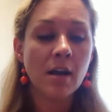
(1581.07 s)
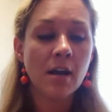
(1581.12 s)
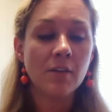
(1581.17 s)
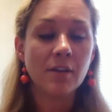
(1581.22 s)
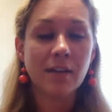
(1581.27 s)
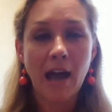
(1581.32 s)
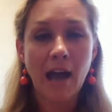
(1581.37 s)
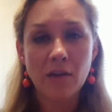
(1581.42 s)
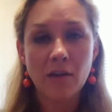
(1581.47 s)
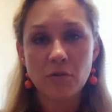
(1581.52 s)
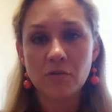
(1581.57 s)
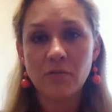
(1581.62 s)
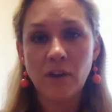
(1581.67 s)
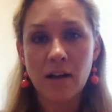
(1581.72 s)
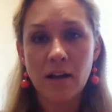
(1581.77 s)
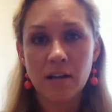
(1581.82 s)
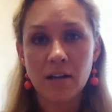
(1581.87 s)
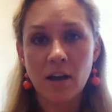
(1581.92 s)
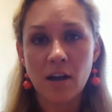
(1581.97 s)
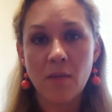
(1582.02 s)
the Catherine
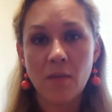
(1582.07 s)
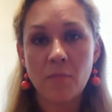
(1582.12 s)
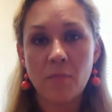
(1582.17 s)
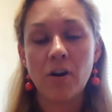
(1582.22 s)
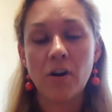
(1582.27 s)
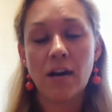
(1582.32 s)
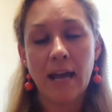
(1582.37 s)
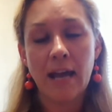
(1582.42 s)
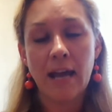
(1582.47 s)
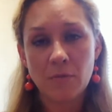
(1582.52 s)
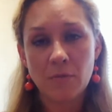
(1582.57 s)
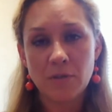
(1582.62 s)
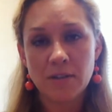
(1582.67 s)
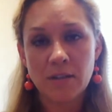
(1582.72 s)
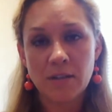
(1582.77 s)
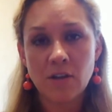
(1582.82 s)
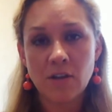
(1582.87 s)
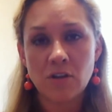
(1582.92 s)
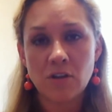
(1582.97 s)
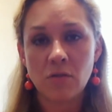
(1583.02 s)
Violet Hubbard Animal
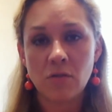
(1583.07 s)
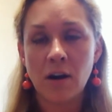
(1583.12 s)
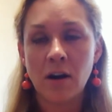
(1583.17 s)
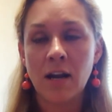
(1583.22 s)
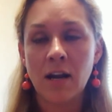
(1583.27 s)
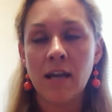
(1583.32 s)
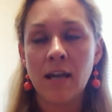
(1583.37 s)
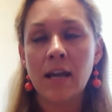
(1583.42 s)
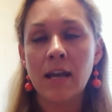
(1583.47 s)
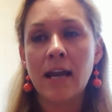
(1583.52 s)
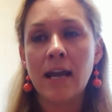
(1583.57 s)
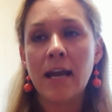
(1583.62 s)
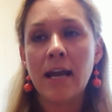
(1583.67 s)
Sanctuary,